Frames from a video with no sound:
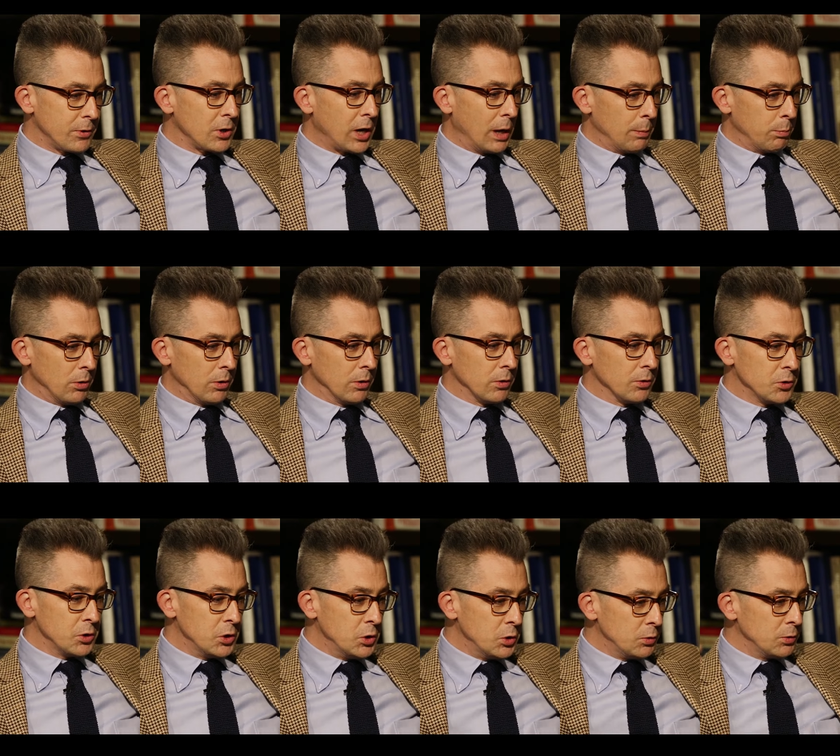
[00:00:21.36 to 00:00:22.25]

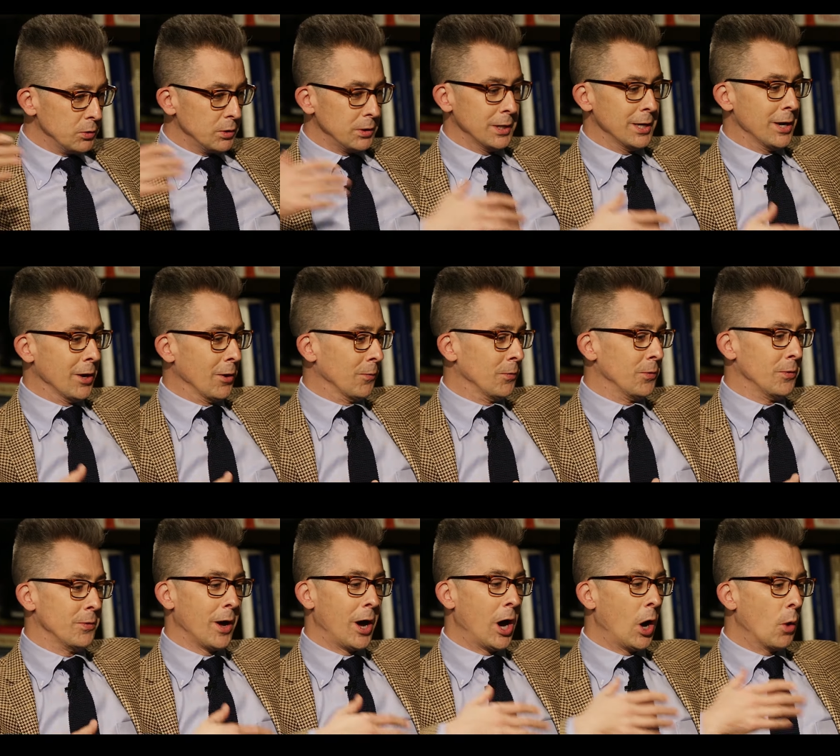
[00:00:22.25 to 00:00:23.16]
couple, you you
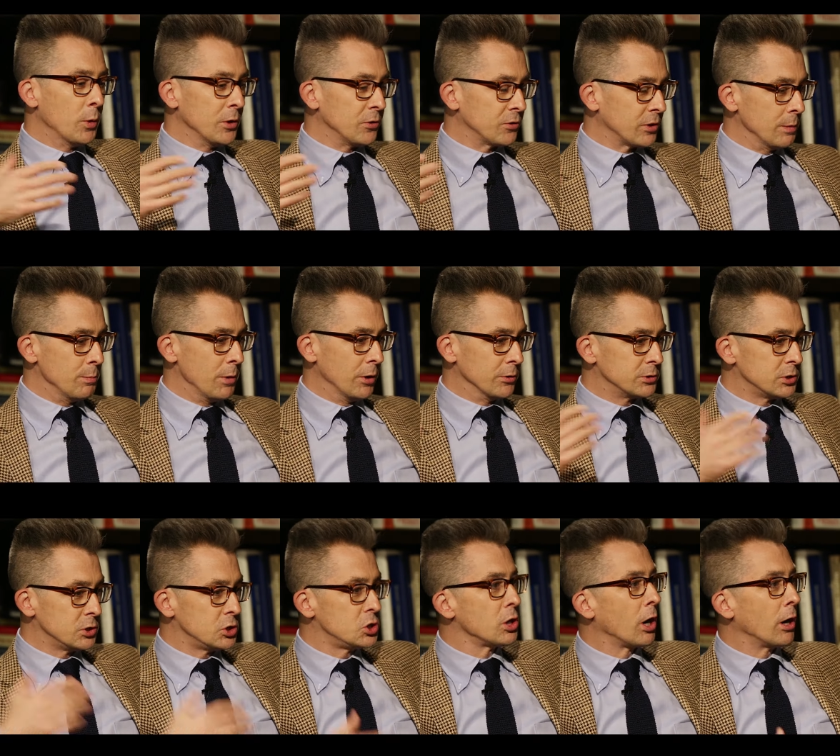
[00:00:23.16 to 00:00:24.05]
know, always the
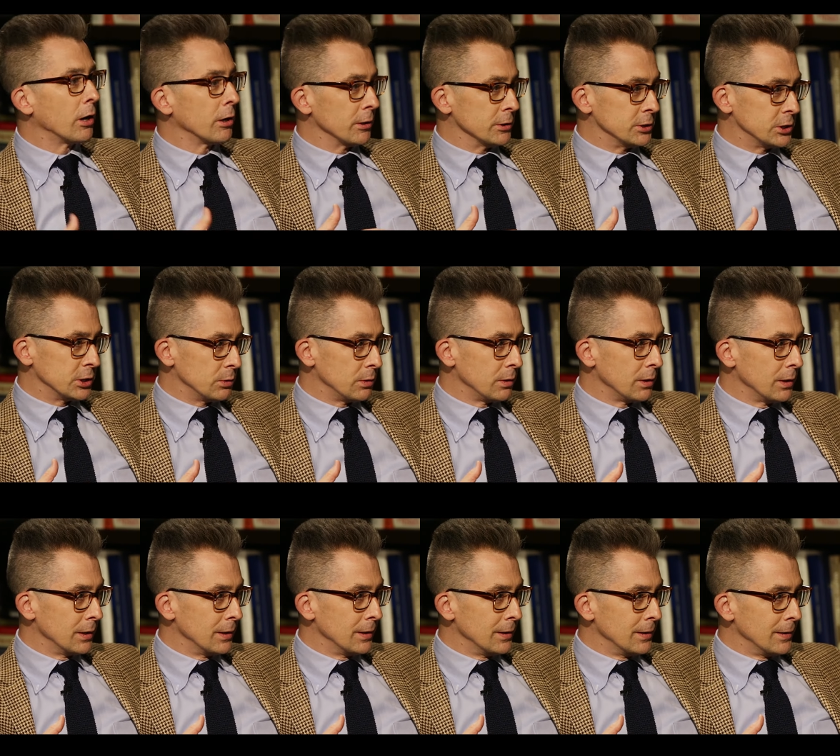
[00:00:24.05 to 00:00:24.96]
most
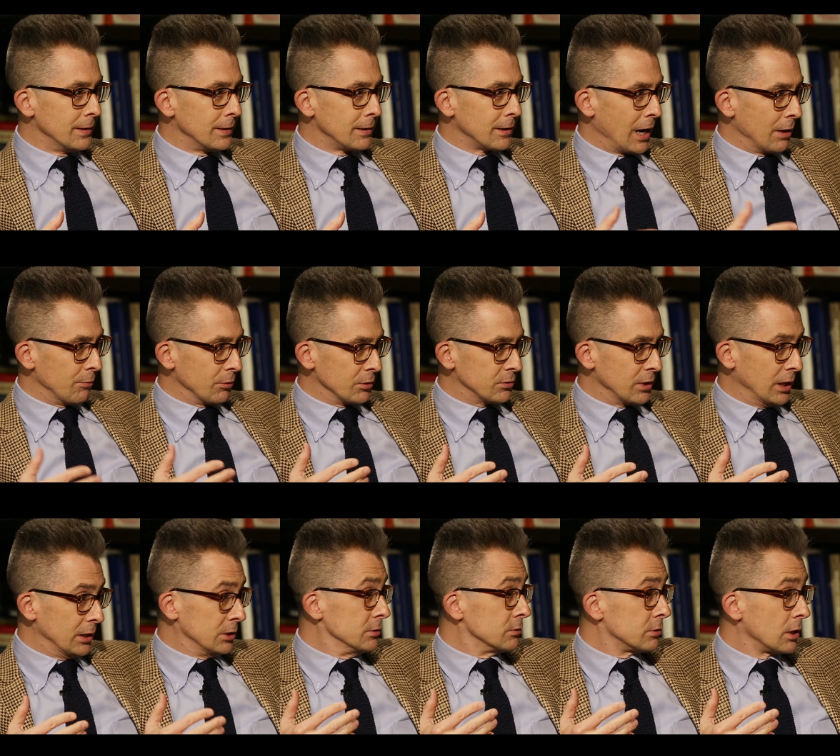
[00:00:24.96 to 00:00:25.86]
charged
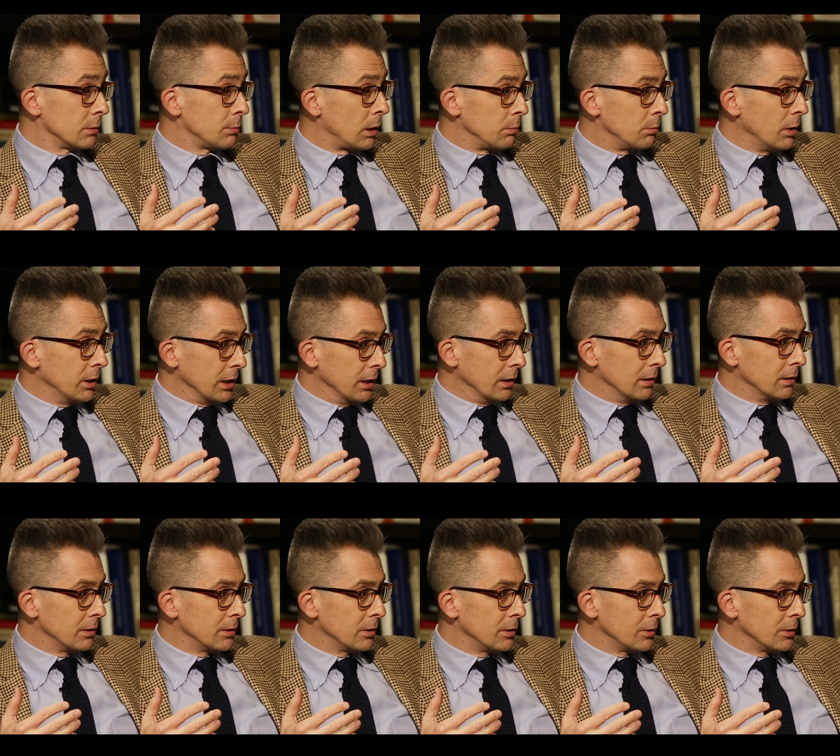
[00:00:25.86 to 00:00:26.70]
conversations are about money,